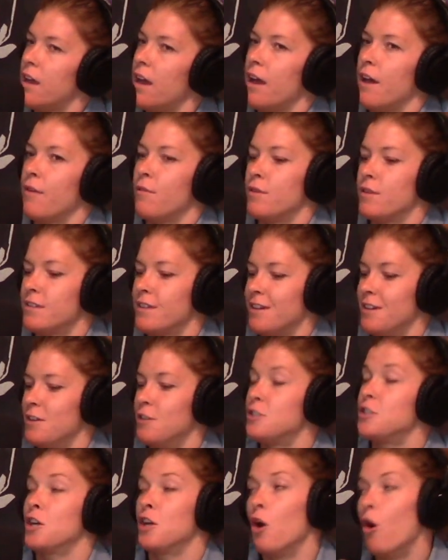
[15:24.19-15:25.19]
Yeah, it was
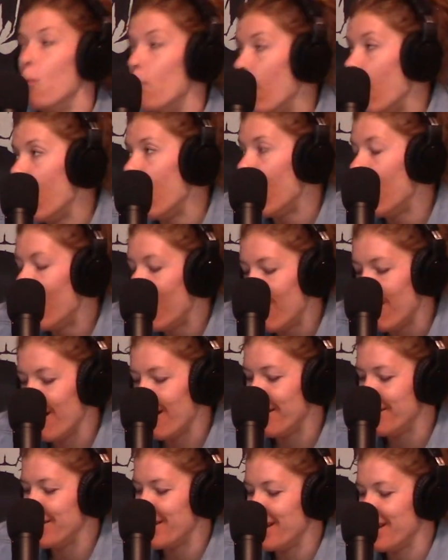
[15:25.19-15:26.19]
Tacoma.
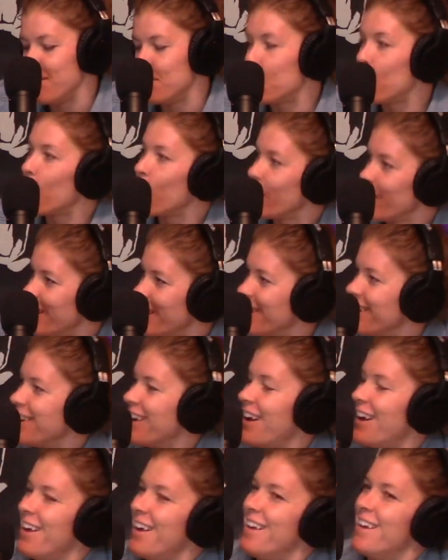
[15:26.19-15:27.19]
And then Portland.
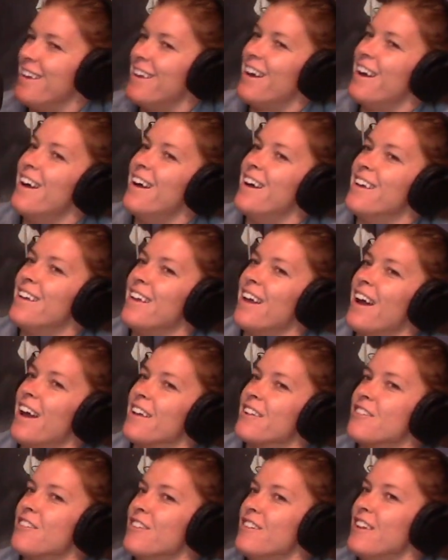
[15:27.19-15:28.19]
And,
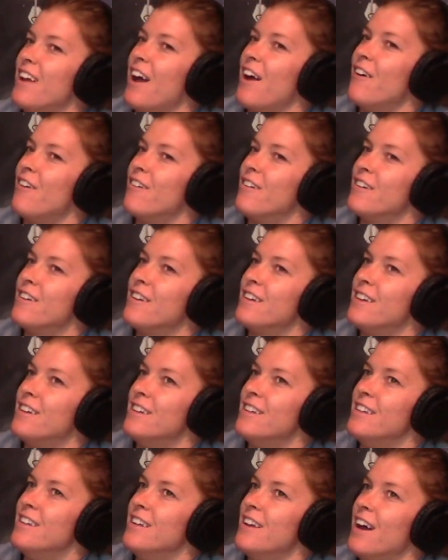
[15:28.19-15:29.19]
so now
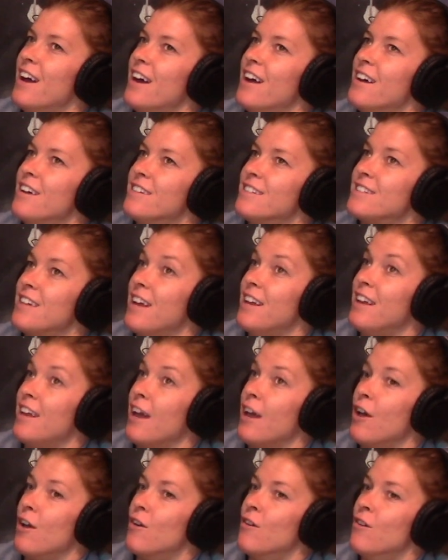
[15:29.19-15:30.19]
in San
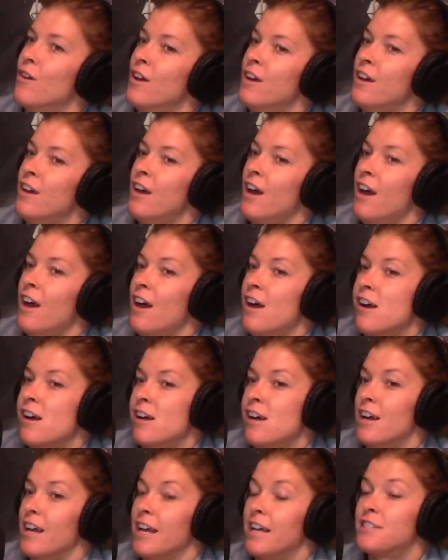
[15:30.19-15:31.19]
Diego.
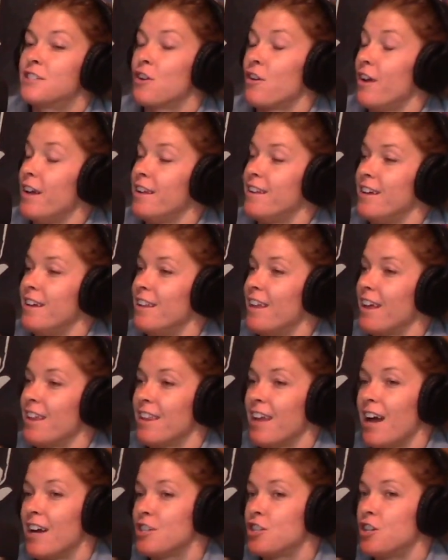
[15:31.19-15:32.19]
It's crazy. Like,
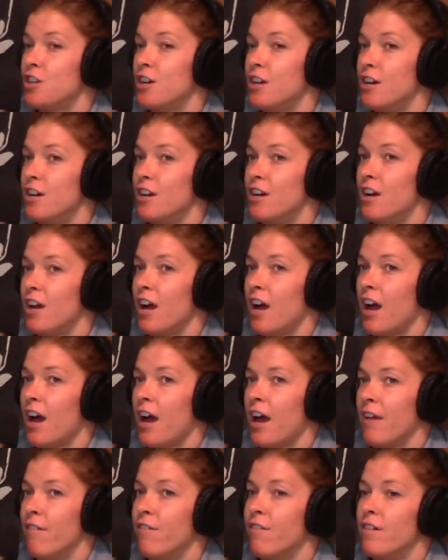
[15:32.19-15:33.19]
last year,
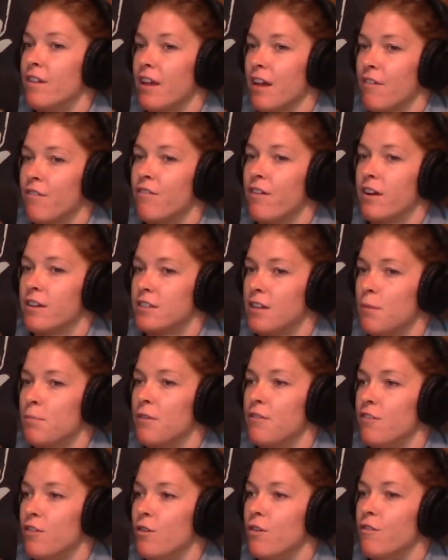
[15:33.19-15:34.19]
I've, like, fucked up
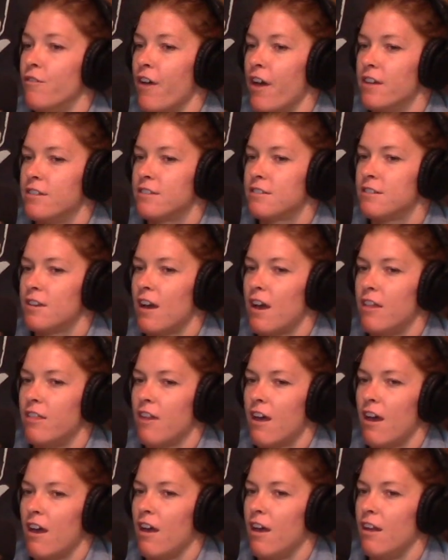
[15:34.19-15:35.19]
a few events, and
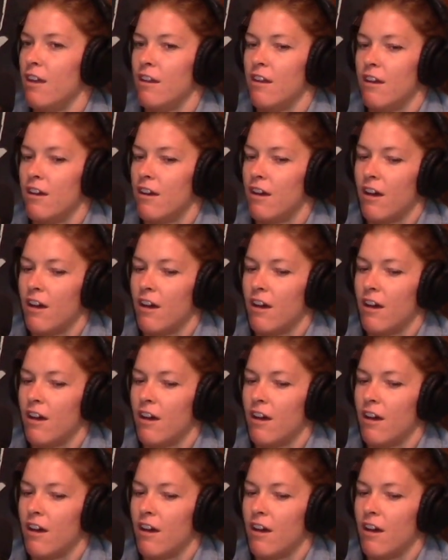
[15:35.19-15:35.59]
then